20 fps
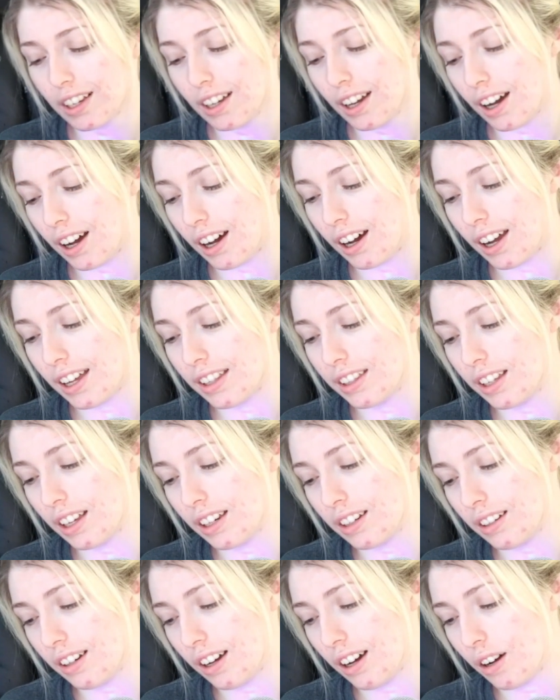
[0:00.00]
And
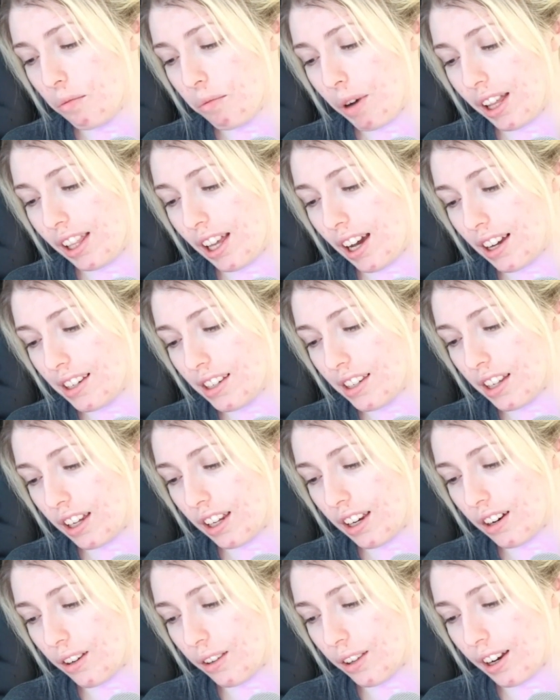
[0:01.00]
then, oh, my last thing
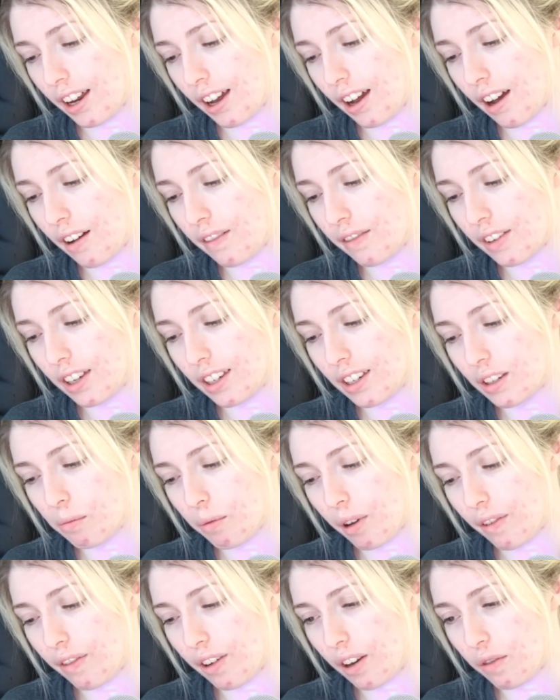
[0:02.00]
here that I have is
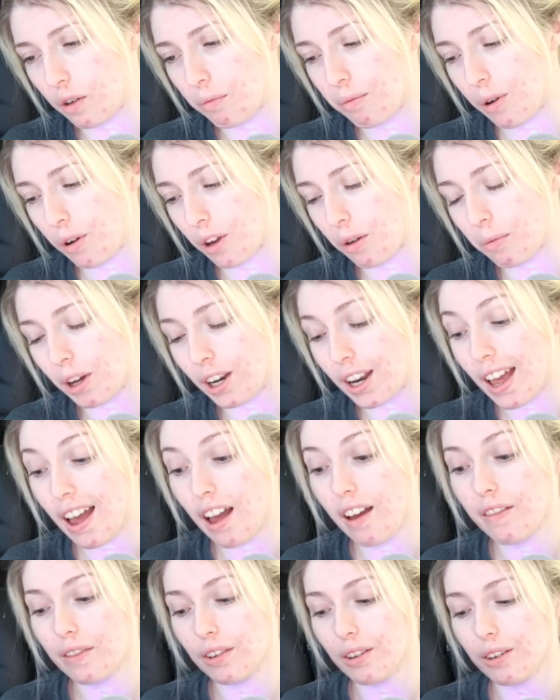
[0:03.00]
my favorite Pokemon
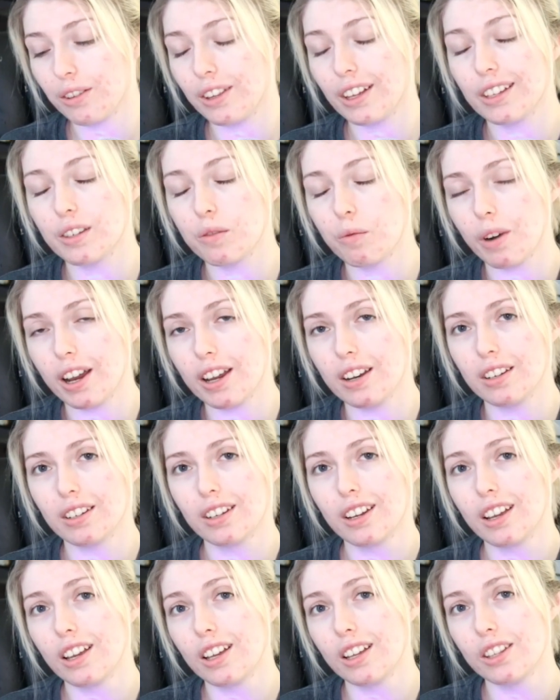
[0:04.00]
ever. That's right.
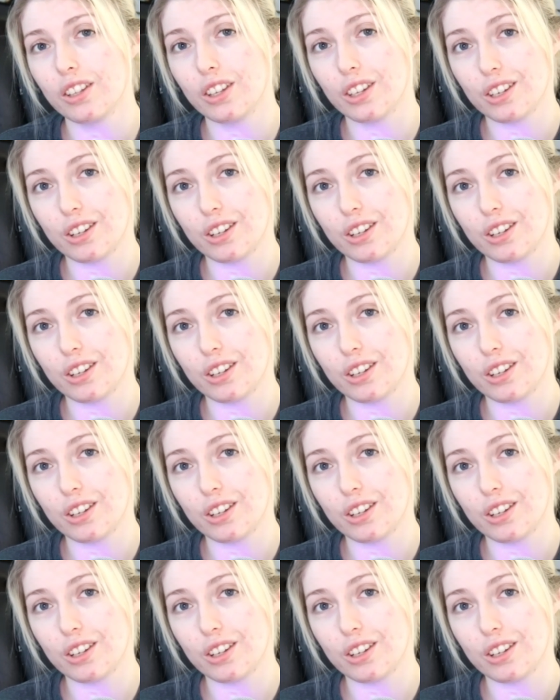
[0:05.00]
This